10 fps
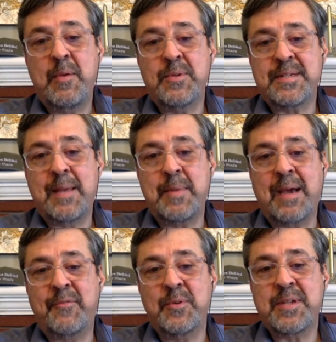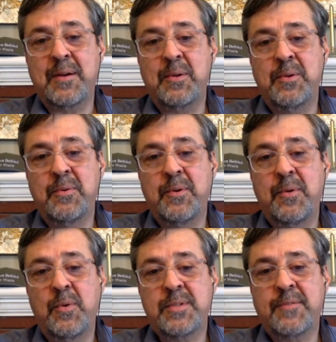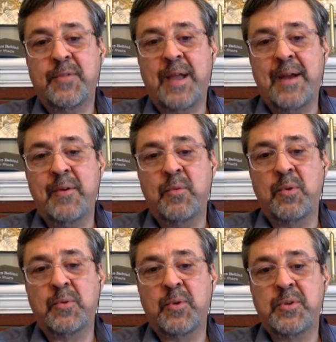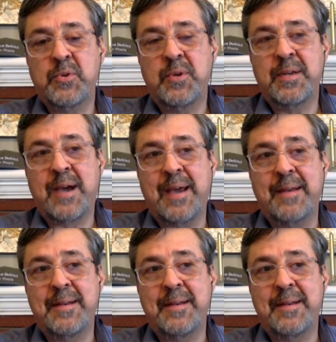He was named after his uncle who was a flyer in World War II who died.